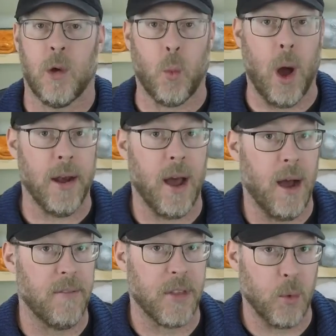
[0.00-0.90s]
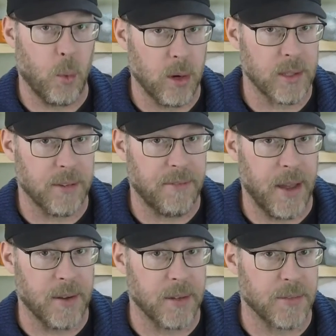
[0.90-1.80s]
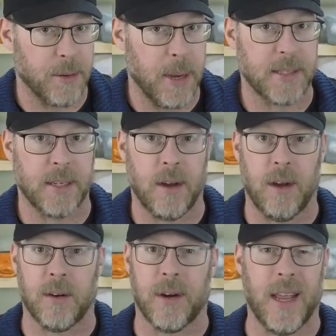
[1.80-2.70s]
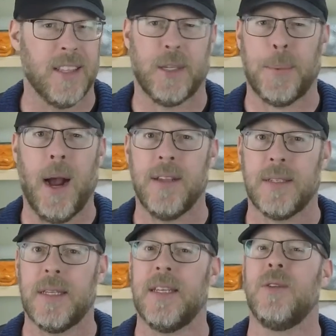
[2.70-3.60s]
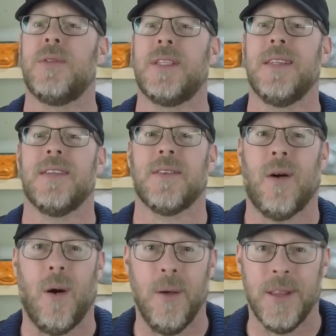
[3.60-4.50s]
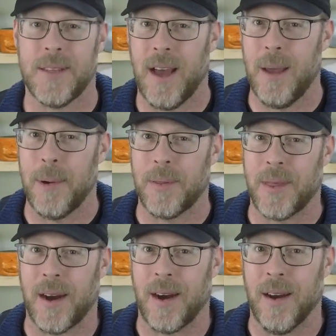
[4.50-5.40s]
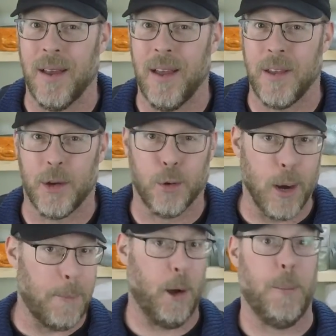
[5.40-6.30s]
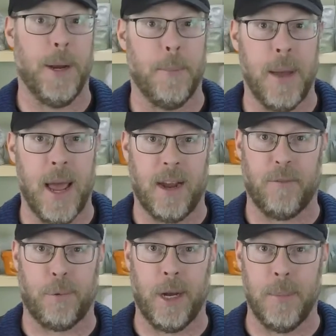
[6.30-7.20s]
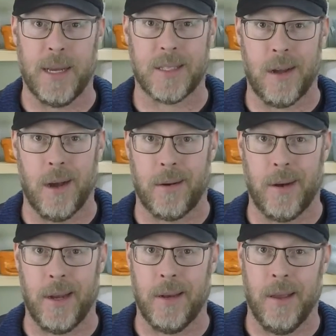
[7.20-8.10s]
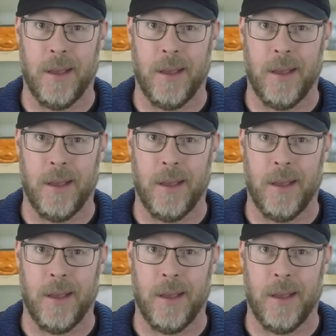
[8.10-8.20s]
One of the worst offenders for mixing concrete, and surprisingly you see this all the time out there. You rip open a bag of pre-mixed concrete,